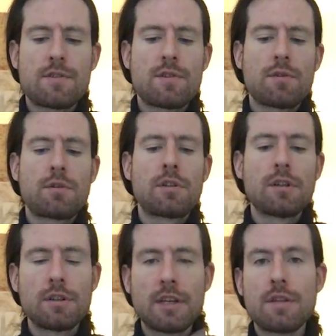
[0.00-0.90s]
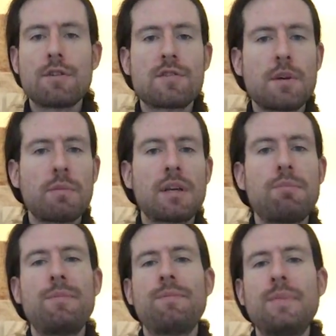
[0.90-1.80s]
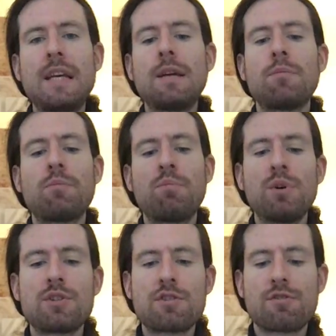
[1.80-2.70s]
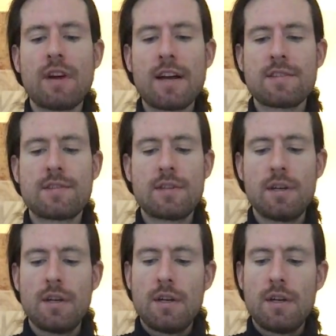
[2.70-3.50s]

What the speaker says: So clearly there's something being put to rest,